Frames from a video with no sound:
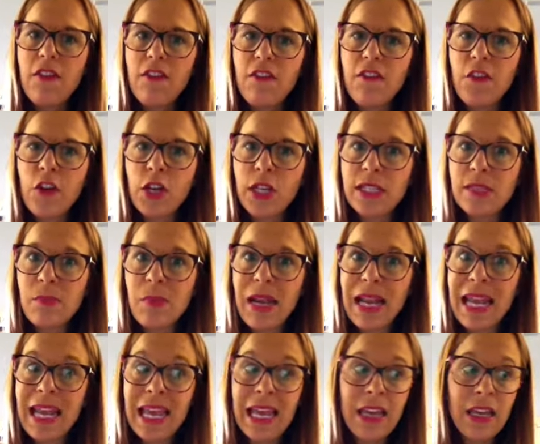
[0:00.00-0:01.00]
phonics
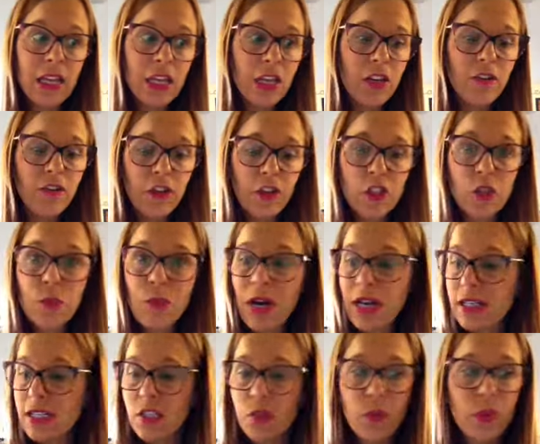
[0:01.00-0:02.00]
player for you to
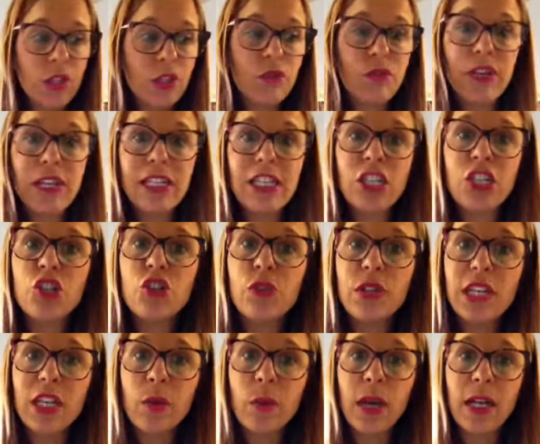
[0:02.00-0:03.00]
practice with your reading your
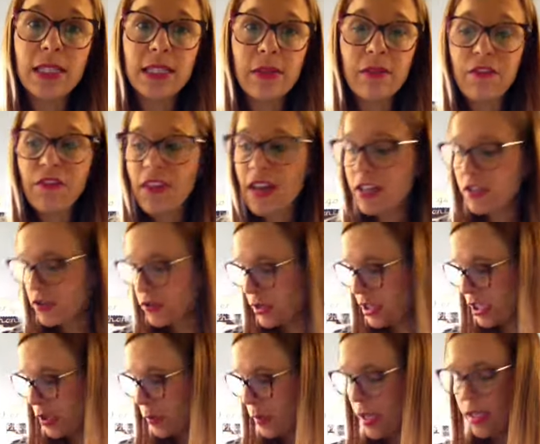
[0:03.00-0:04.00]
tricky words and first
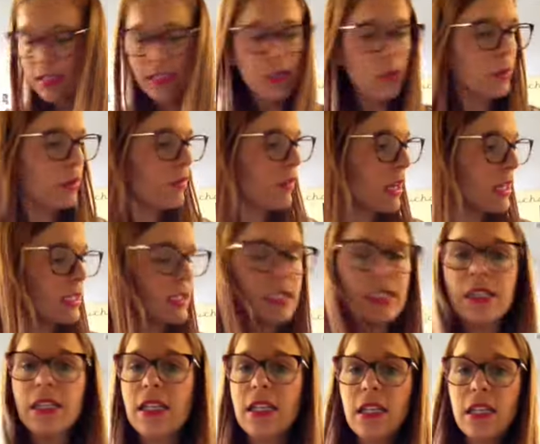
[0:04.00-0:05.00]
tricky words that we read.
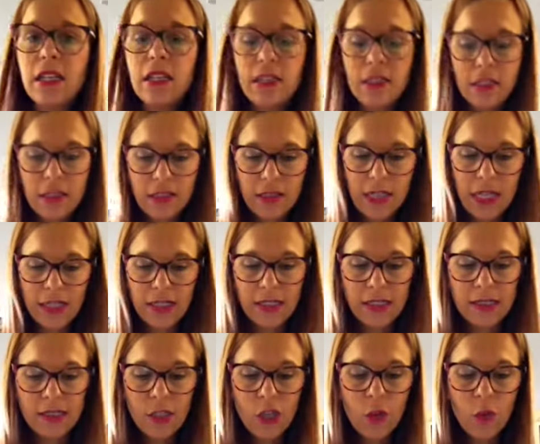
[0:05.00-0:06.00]
That's
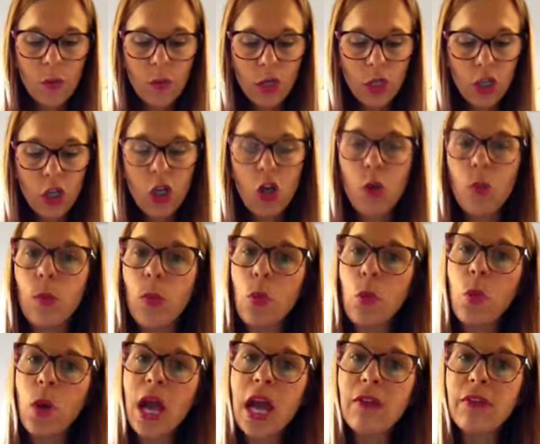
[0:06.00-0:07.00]
some, come,
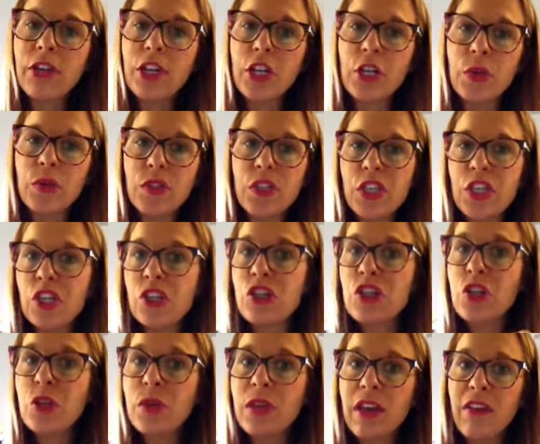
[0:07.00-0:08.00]
where, and who. So you can
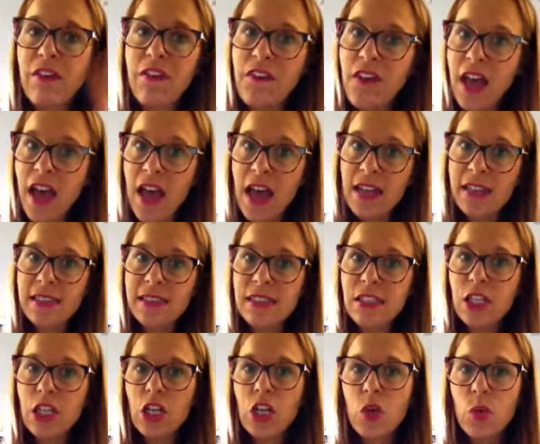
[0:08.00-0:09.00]
do that
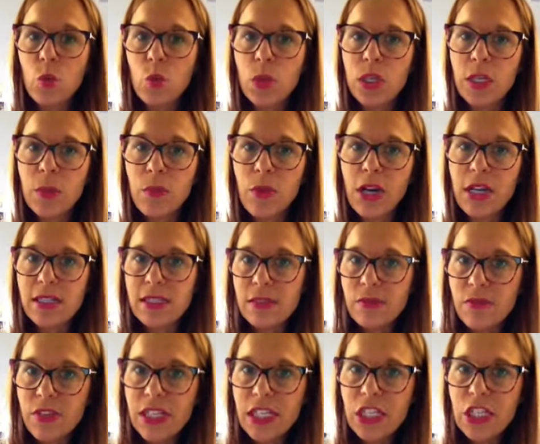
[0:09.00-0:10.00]
first when you're
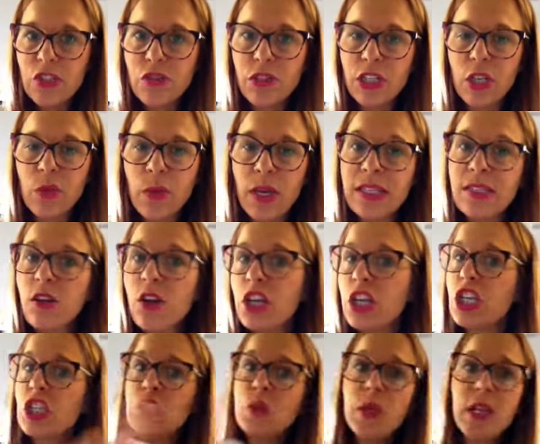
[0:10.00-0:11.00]
practicing reading your tricky words, or you
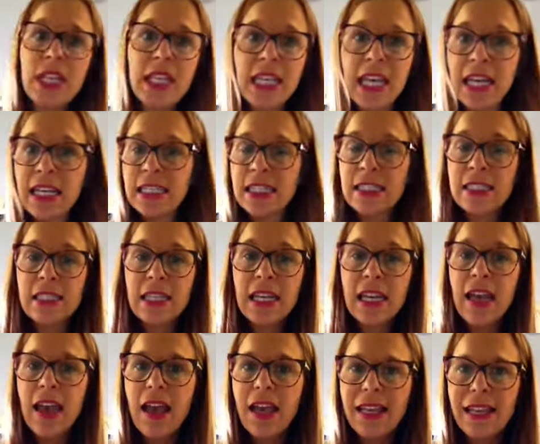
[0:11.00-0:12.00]
can do it at the end
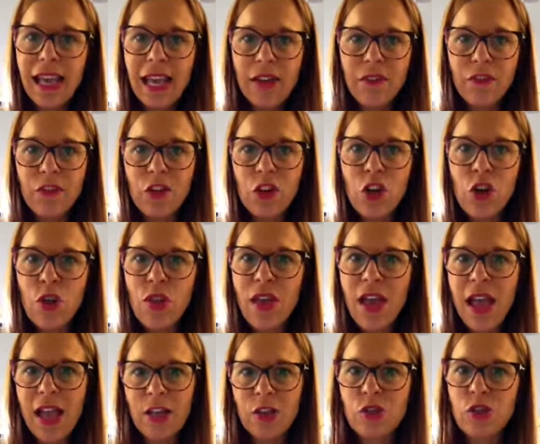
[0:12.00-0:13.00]
again for another
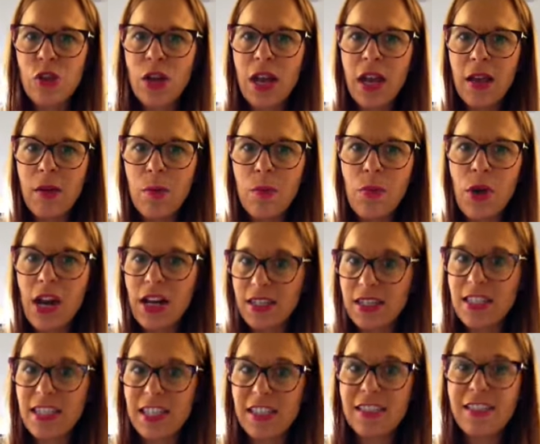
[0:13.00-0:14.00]
extra
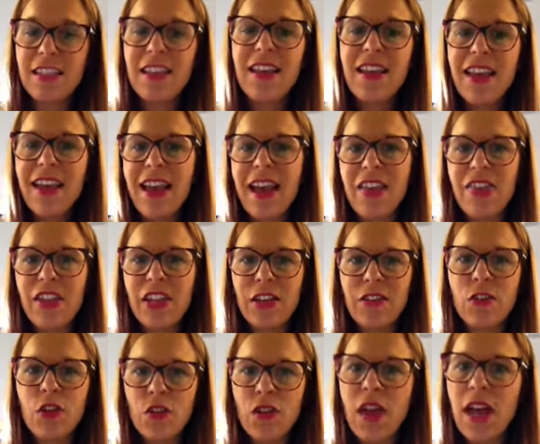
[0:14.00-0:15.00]
practice, and then
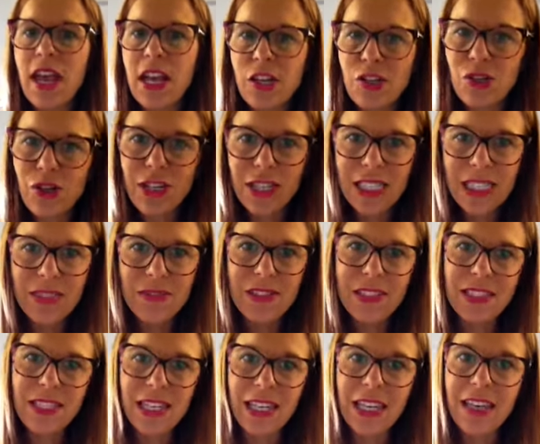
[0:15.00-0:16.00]
you've got that extra
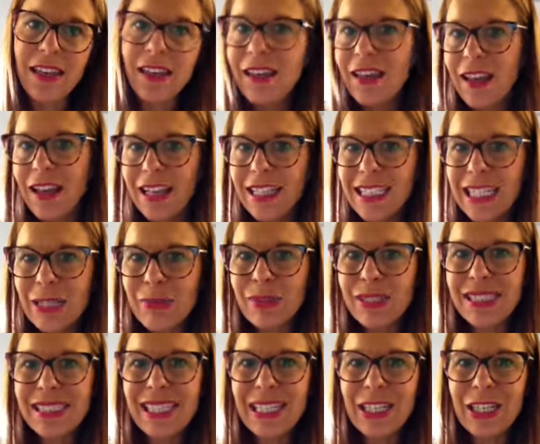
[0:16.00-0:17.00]
activity. And I will
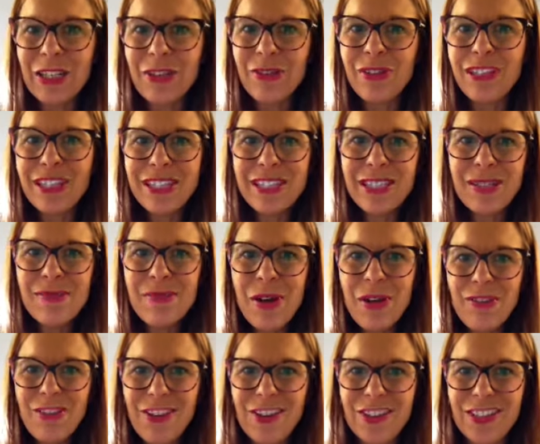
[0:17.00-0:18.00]
see you
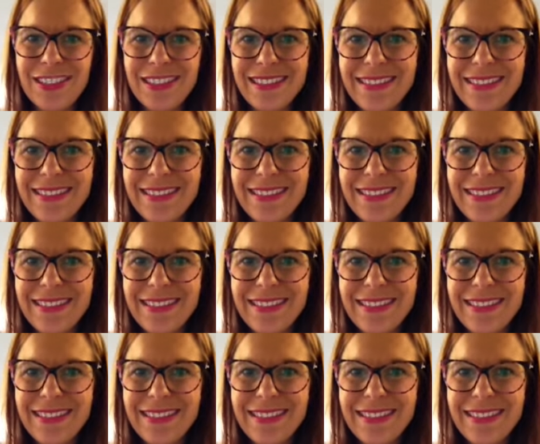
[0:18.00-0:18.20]
tomorrow.